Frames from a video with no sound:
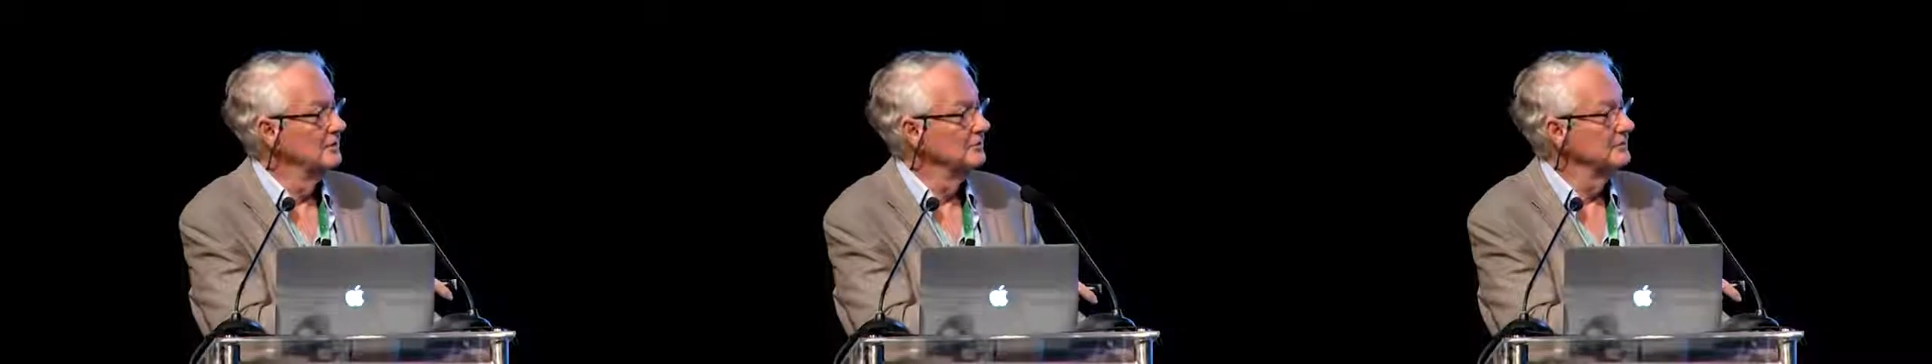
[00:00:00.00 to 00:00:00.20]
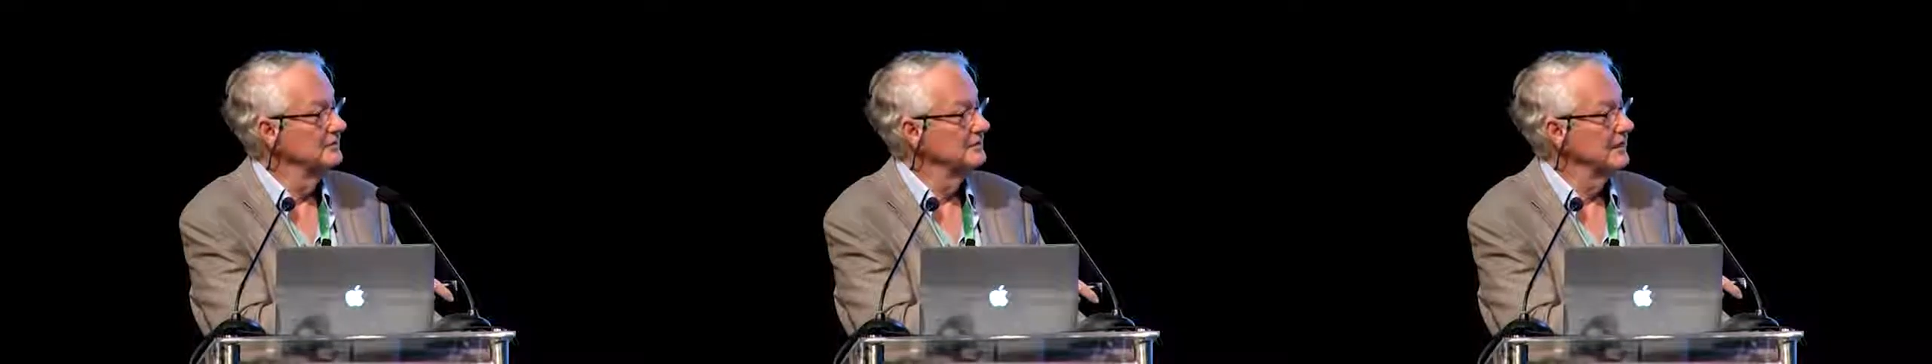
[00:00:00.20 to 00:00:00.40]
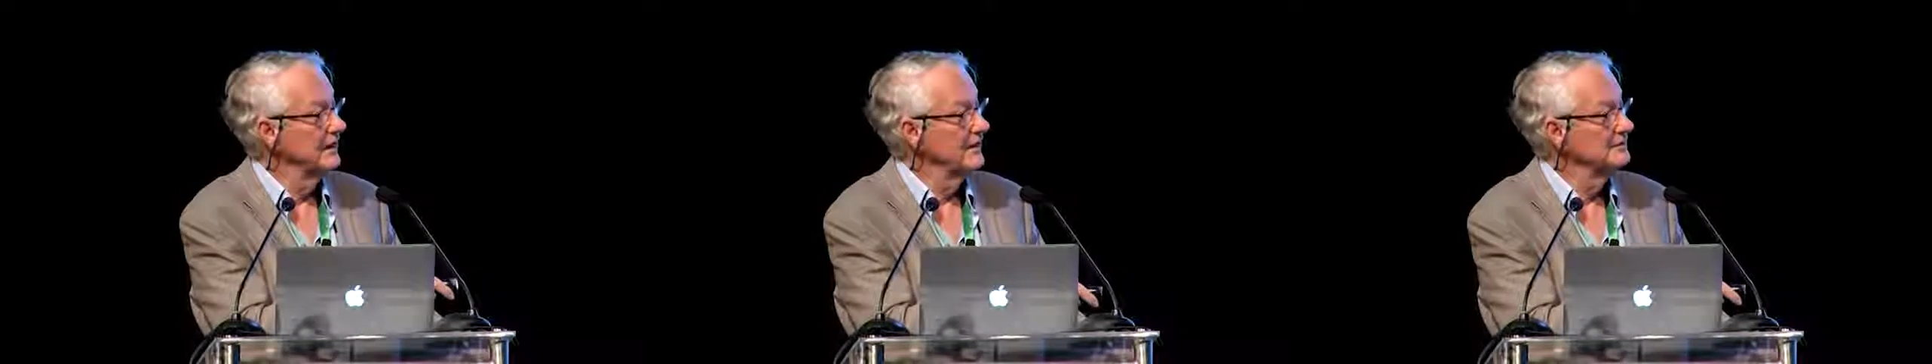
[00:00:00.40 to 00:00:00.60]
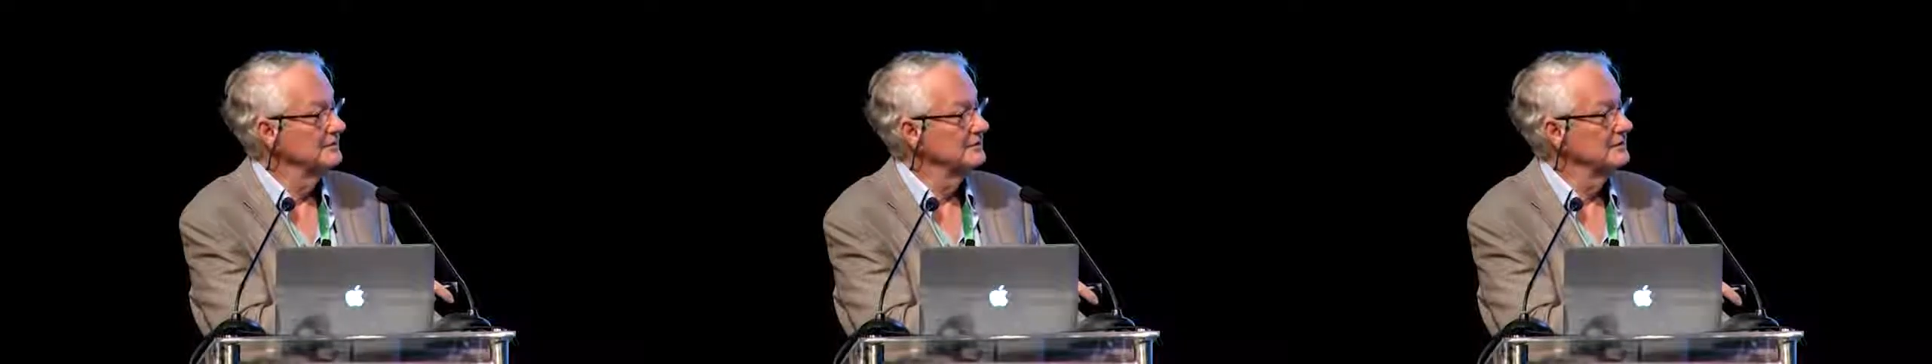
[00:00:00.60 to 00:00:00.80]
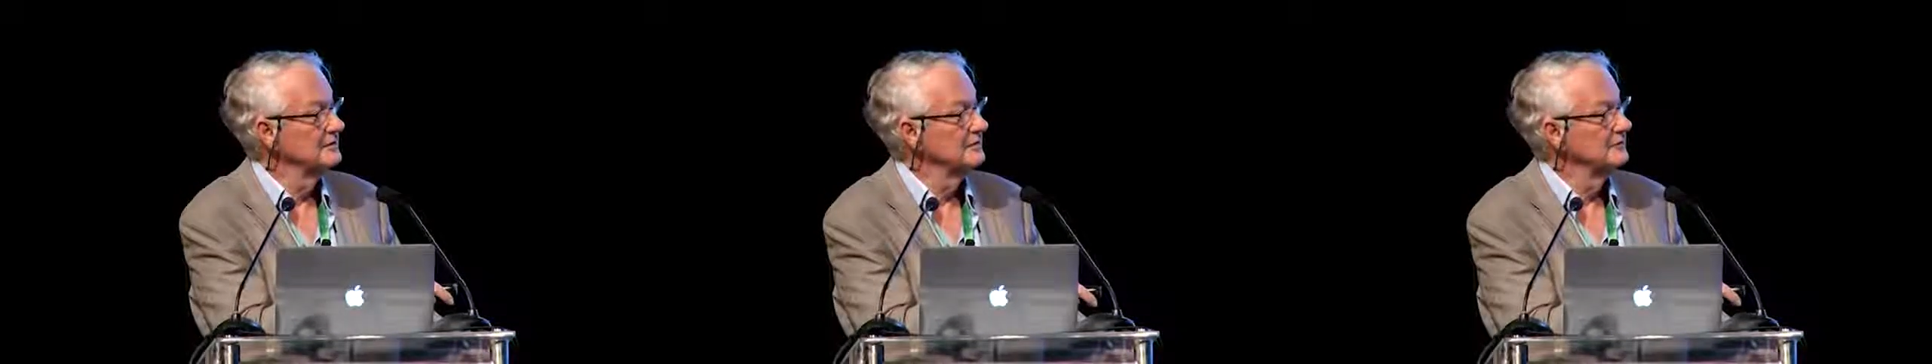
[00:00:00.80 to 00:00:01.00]
with the
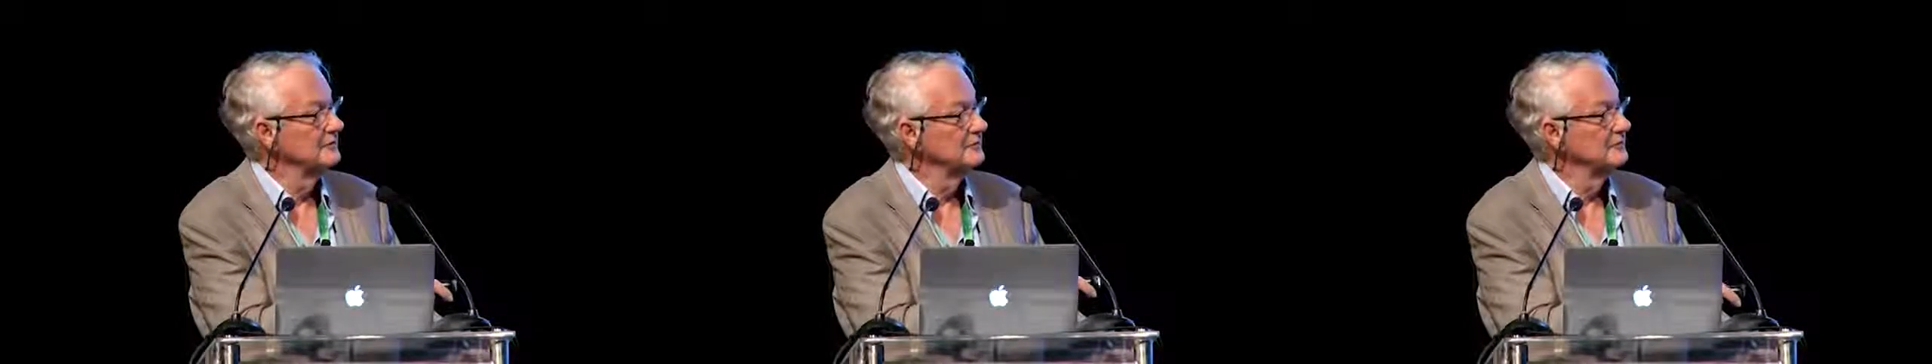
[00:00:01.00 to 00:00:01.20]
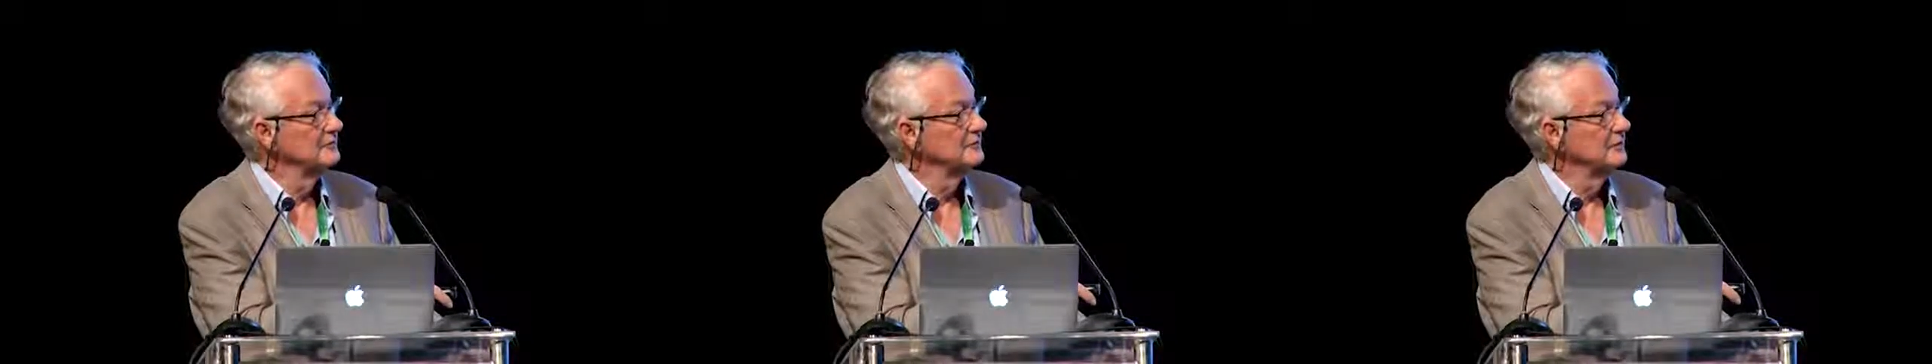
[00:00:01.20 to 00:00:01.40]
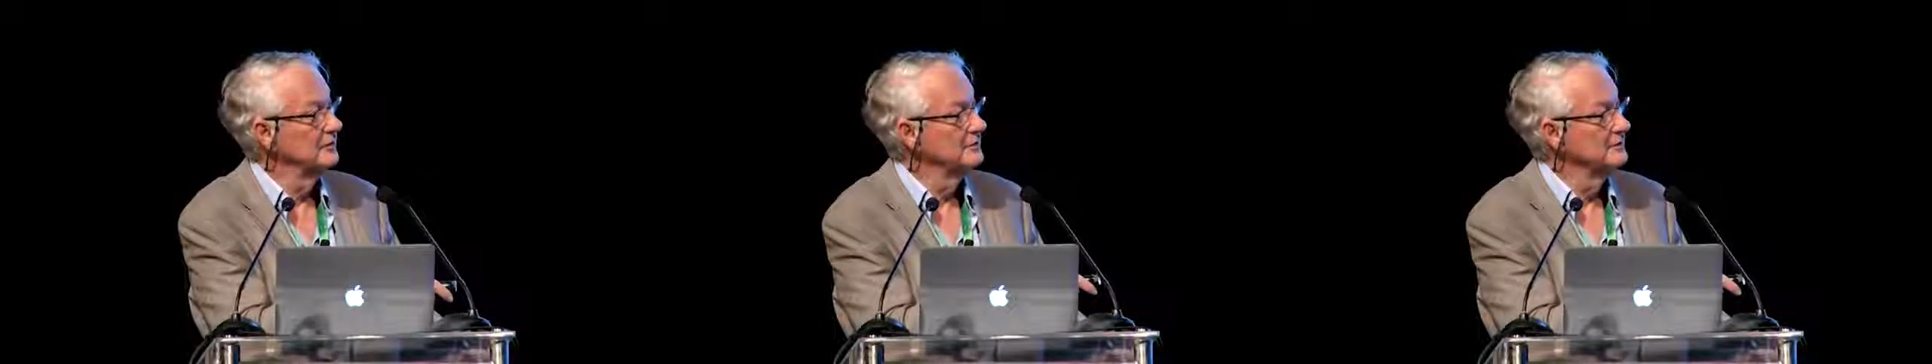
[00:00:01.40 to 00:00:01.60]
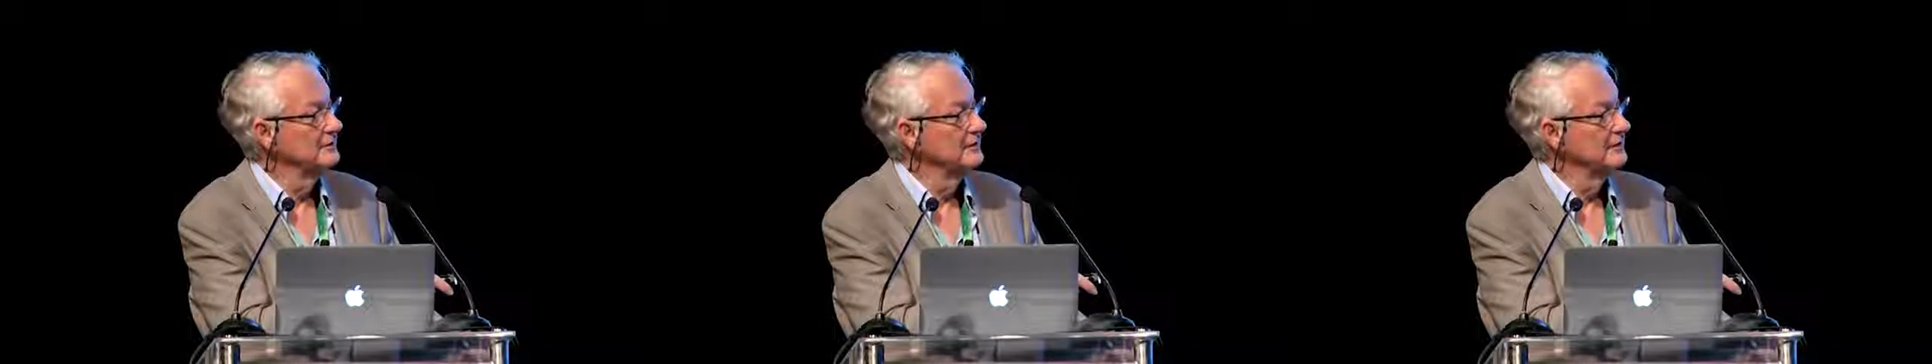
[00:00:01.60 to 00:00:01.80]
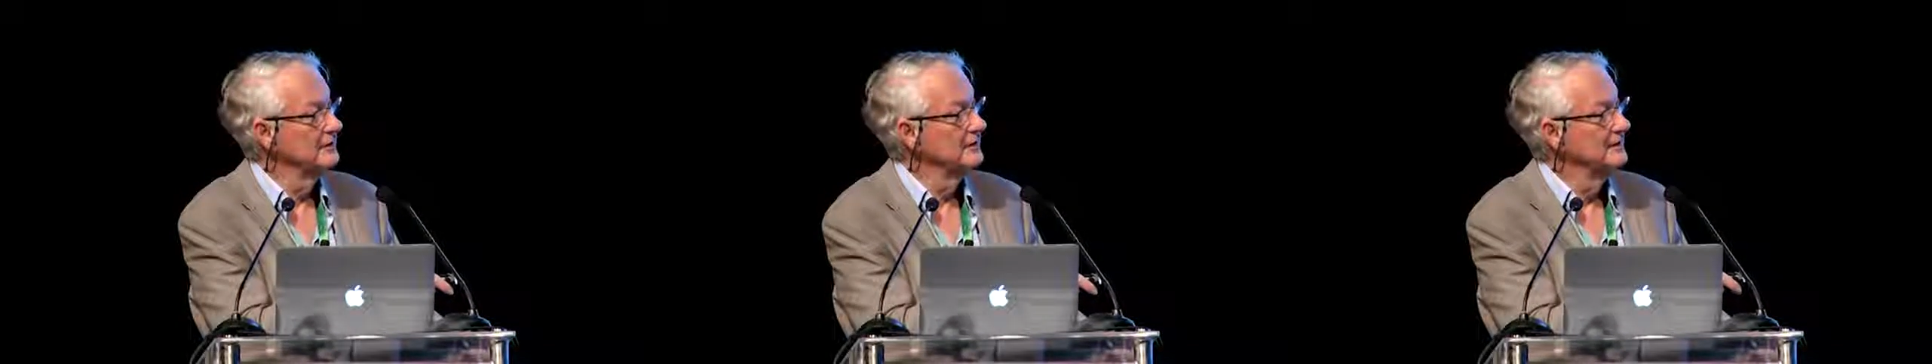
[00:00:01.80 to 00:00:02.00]
gas and the fluid flows
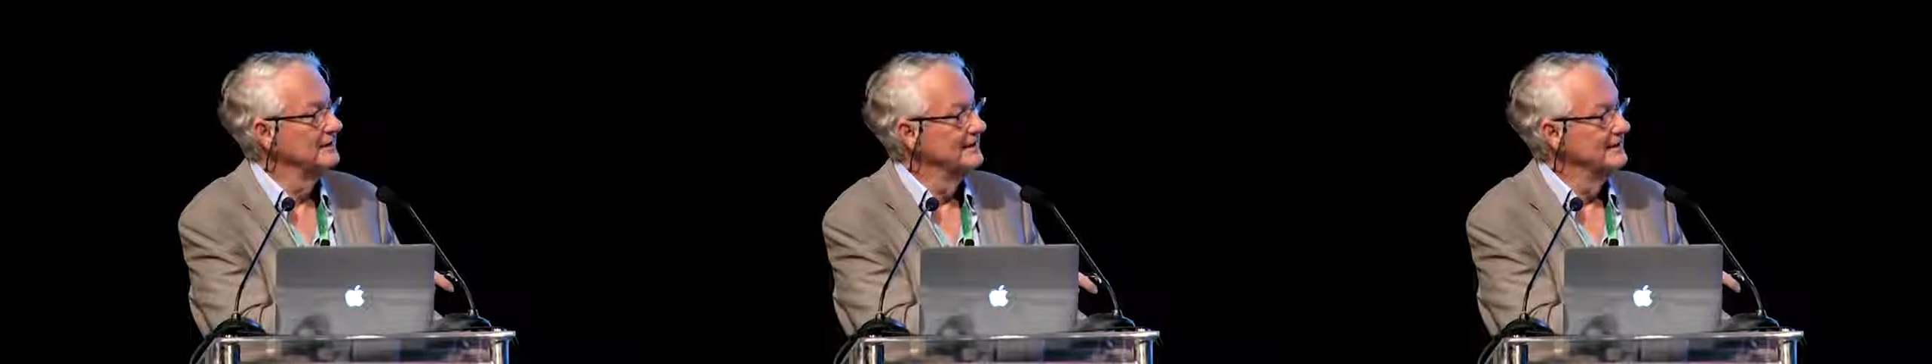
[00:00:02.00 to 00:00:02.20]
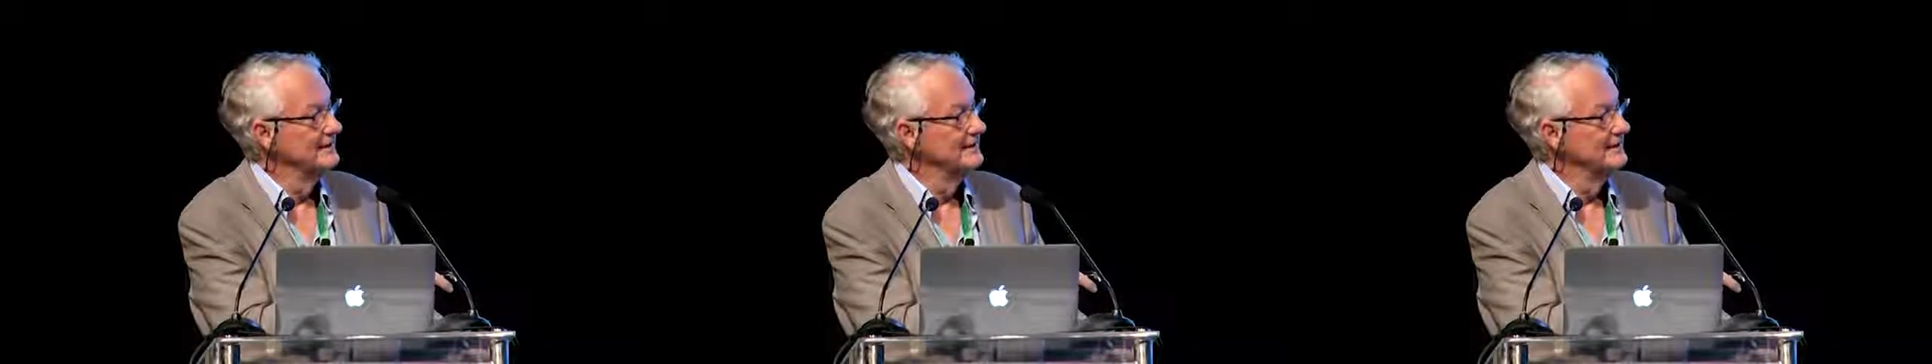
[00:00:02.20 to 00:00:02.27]
here